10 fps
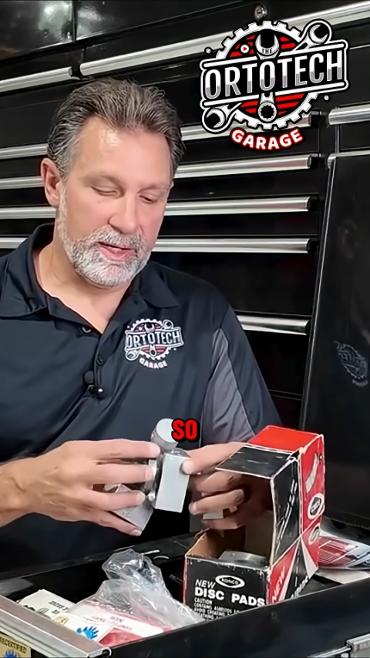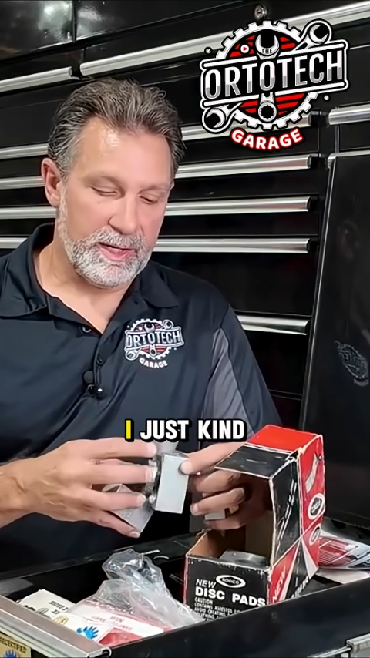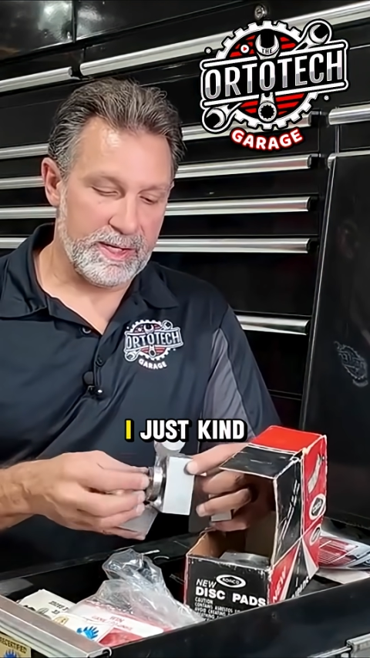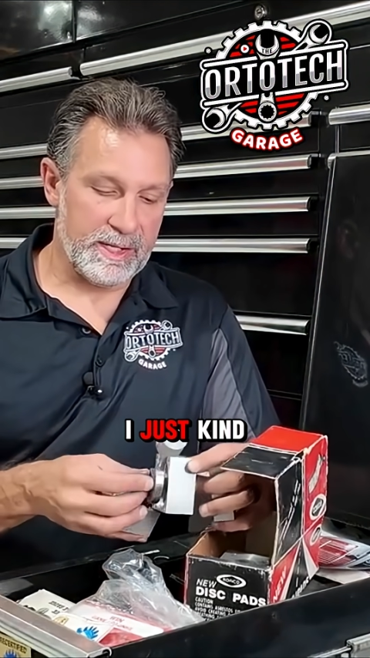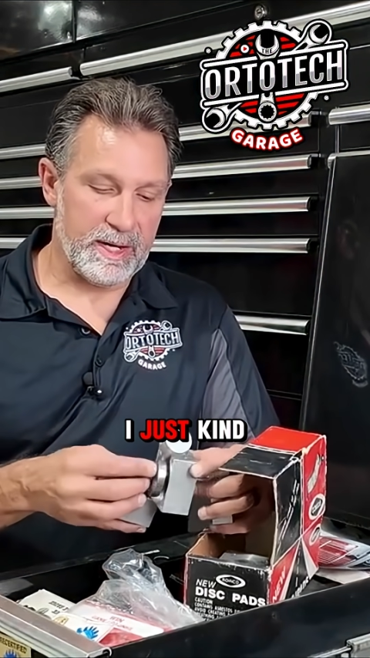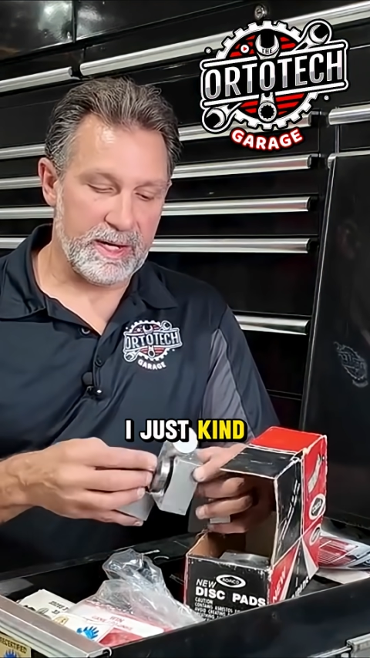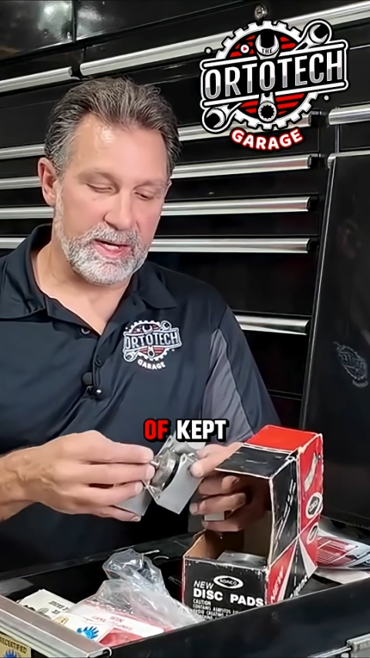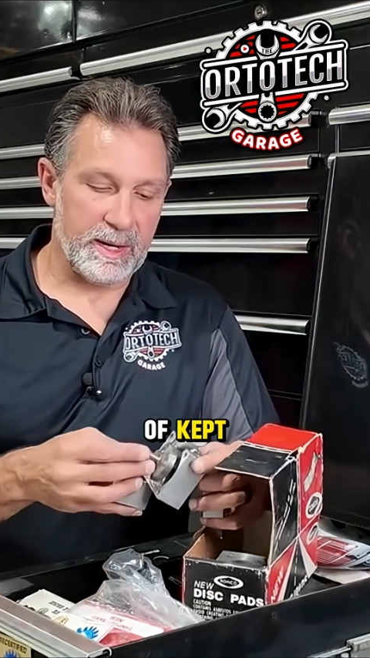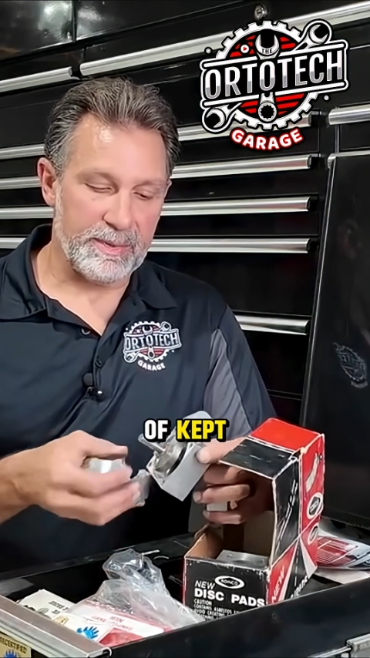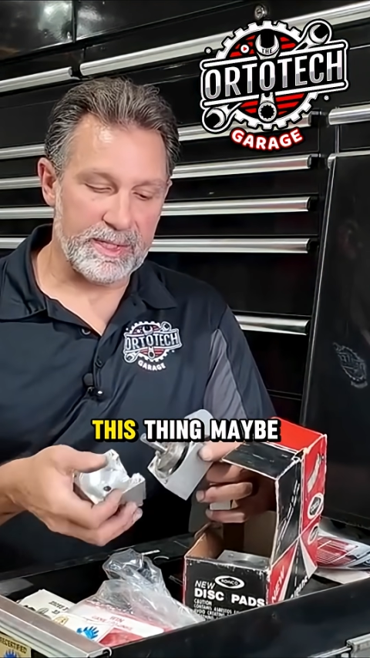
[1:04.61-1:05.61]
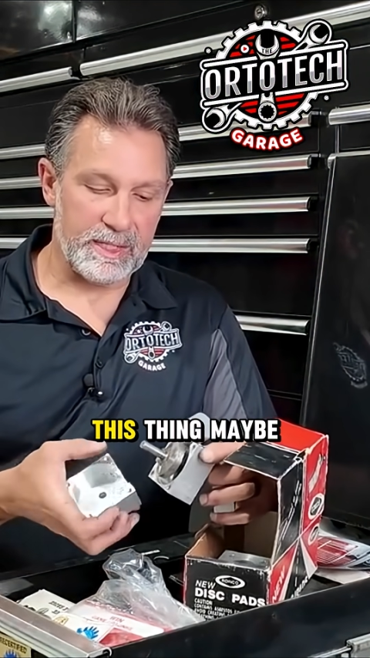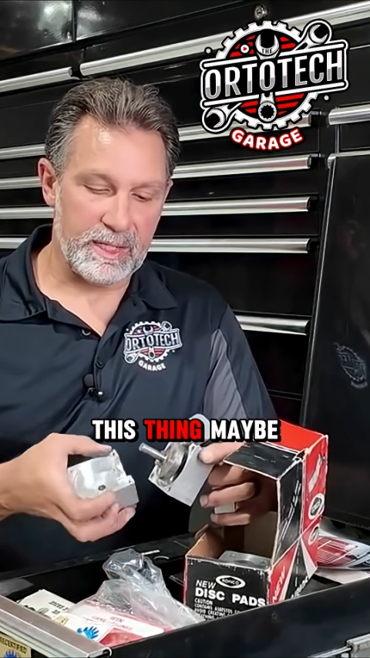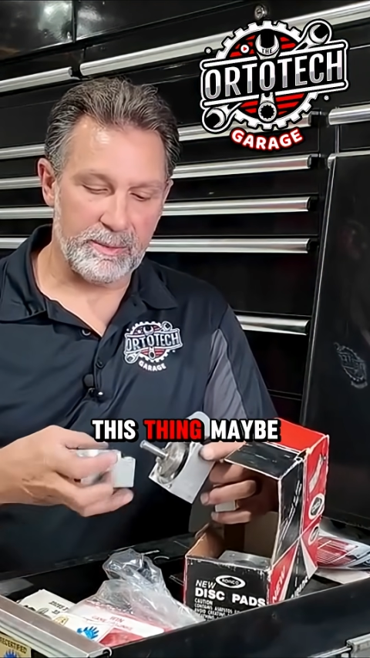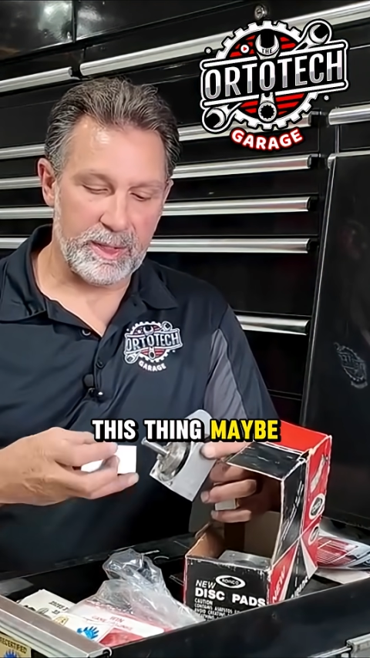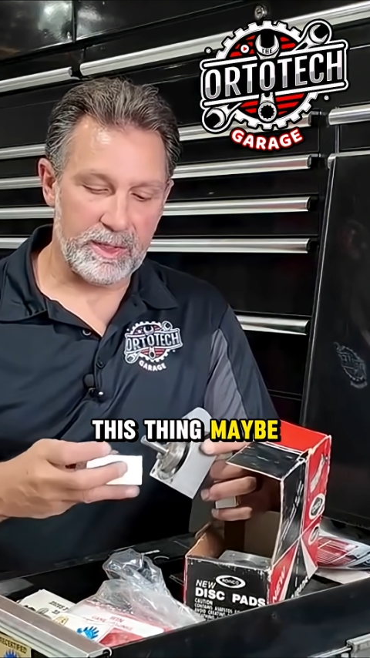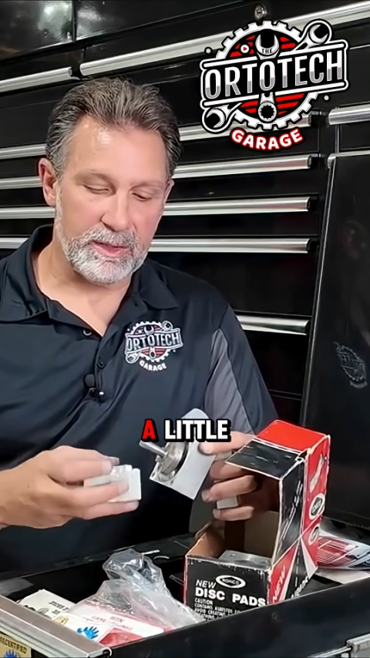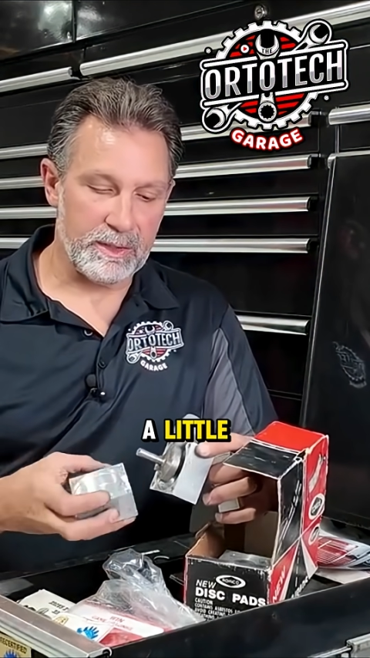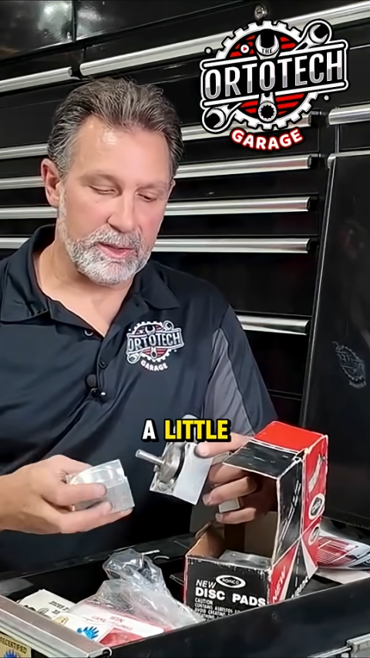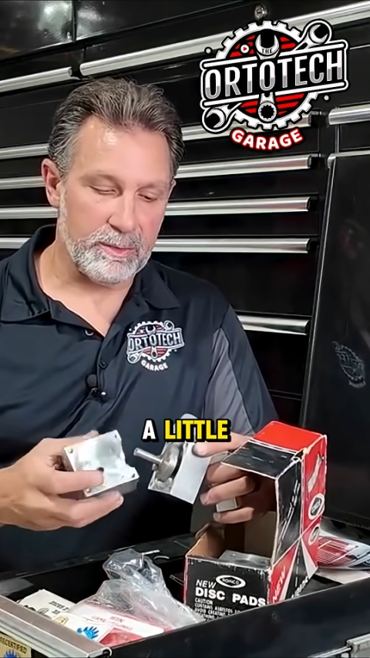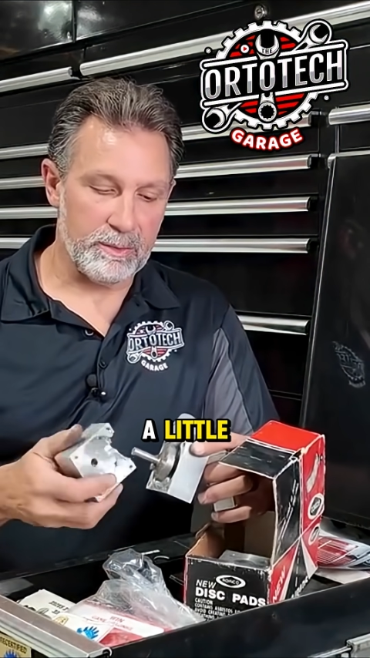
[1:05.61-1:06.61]
I just kind of kept this thing, maybe a
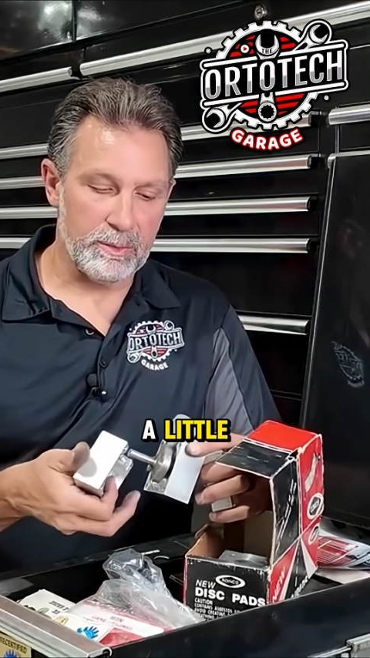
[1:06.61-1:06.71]
little